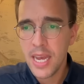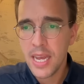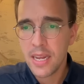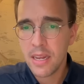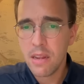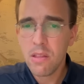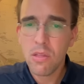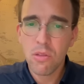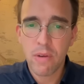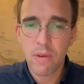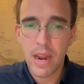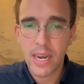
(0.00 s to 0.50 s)

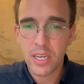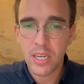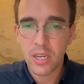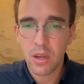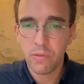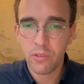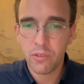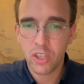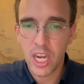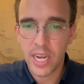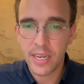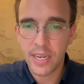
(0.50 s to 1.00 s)
the threat
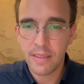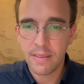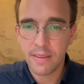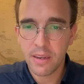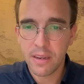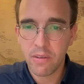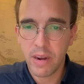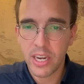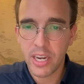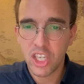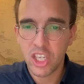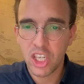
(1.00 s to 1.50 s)
of Chinese
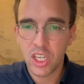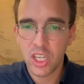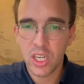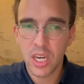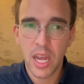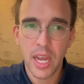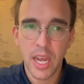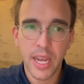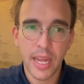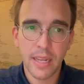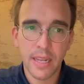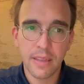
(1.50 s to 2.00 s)
aggression
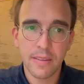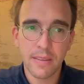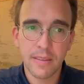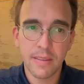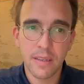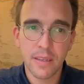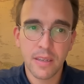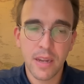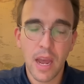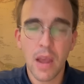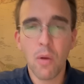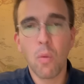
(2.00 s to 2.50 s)
against
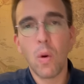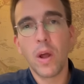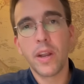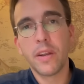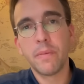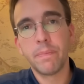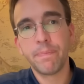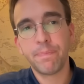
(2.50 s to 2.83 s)
Taiwan.